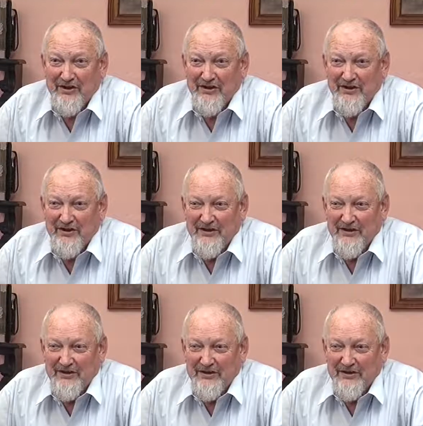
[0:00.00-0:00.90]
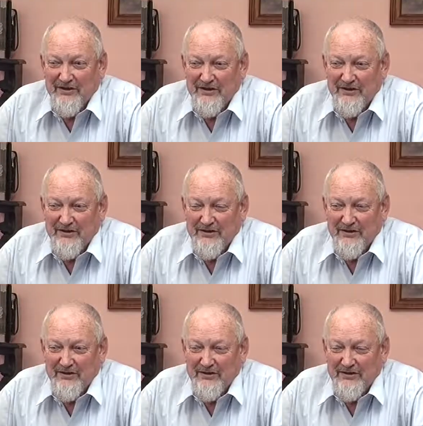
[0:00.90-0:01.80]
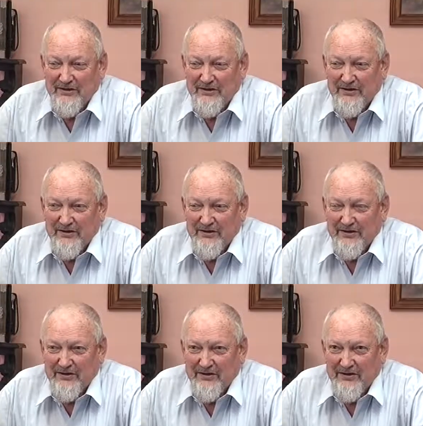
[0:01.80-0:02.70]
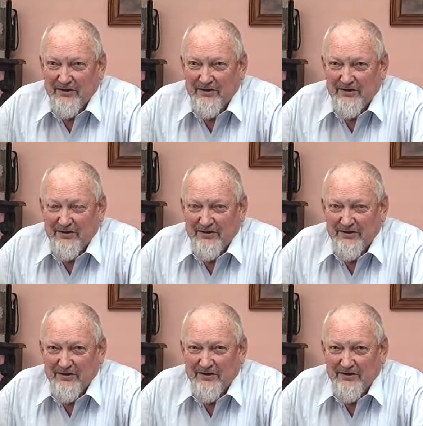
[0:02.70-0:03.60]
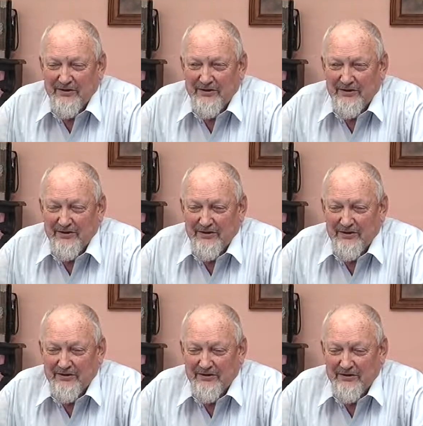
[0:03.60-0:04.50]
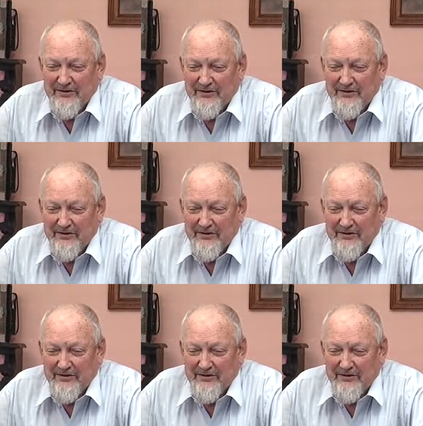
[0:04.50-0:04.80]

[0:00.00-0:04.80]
No one is speaking in this clip.